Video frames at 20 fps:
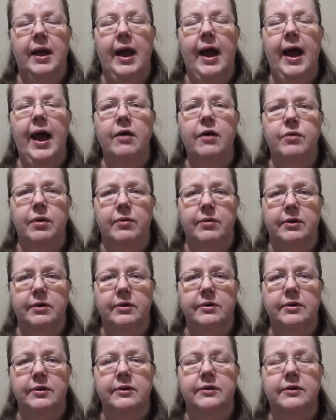
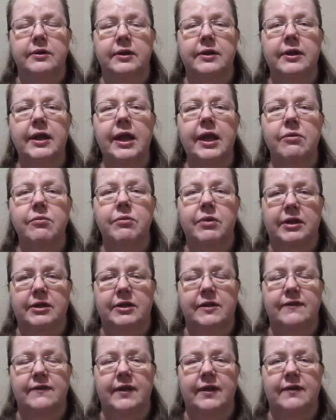However, the name
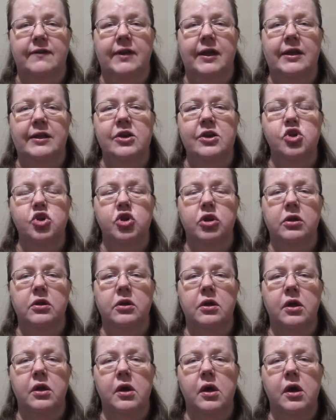Renaissance
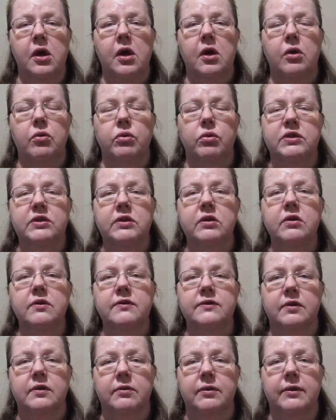Edition was
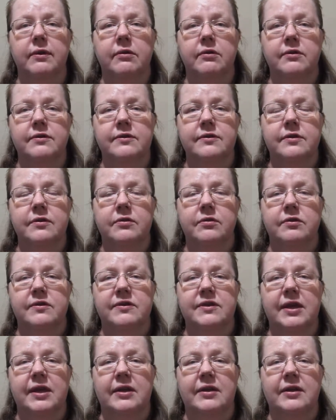also used to
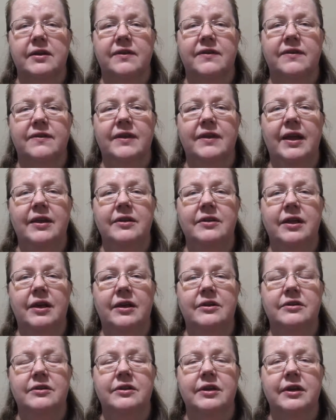sell
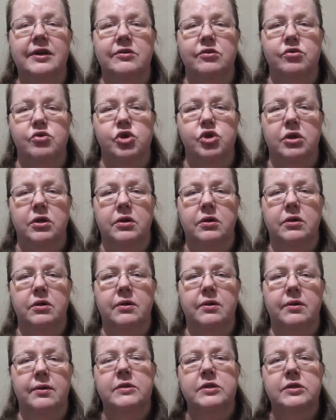standard trilogy.
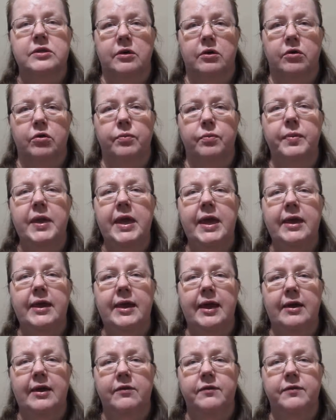So be
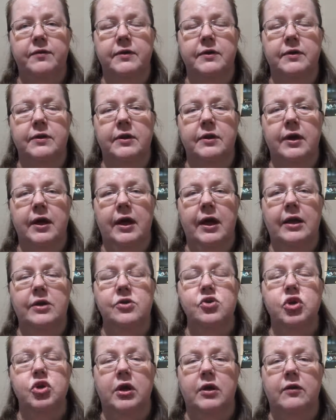careful
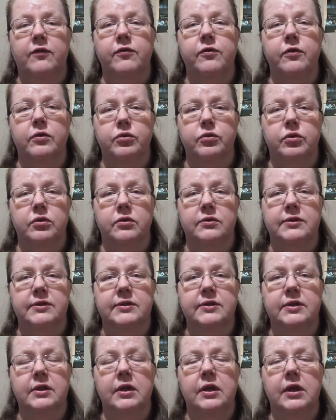and check
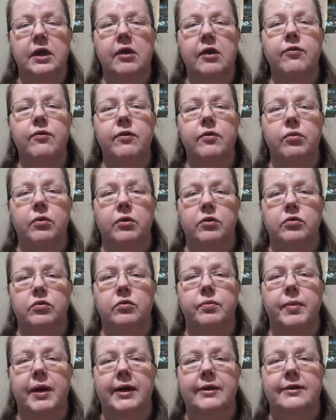photos if you want to
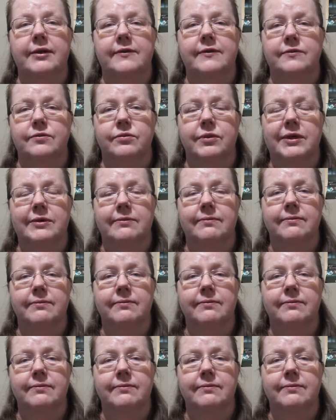buy this one.